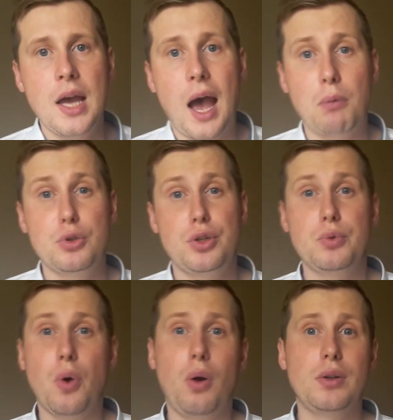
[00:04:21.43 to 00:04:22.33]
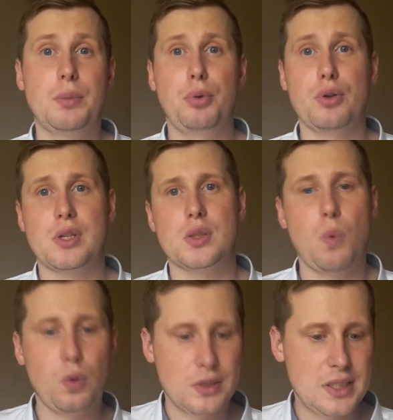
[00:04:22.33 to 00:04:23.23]
I will show you all the process. We
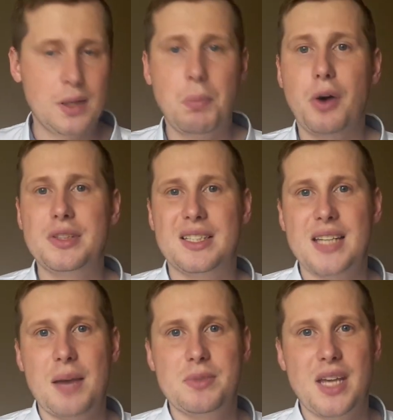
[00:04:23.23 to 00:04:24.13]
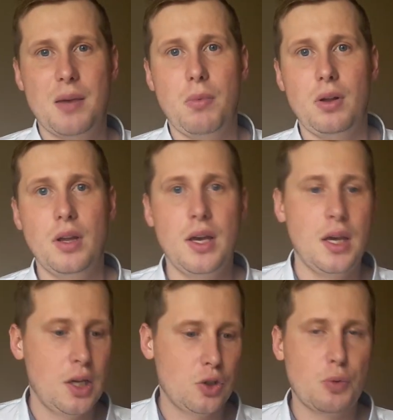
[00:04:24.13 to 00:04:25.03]
will deal about the timetable
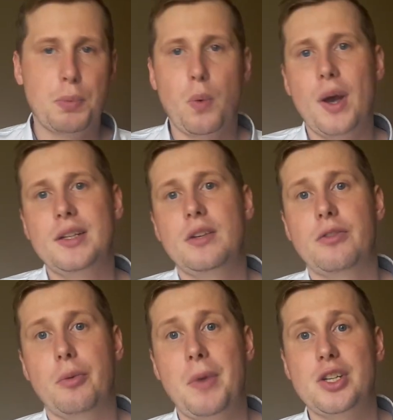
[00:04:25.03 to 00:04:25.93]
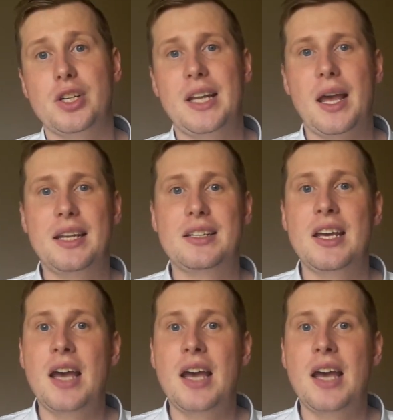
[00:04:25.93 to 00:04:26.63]
to provide the information, and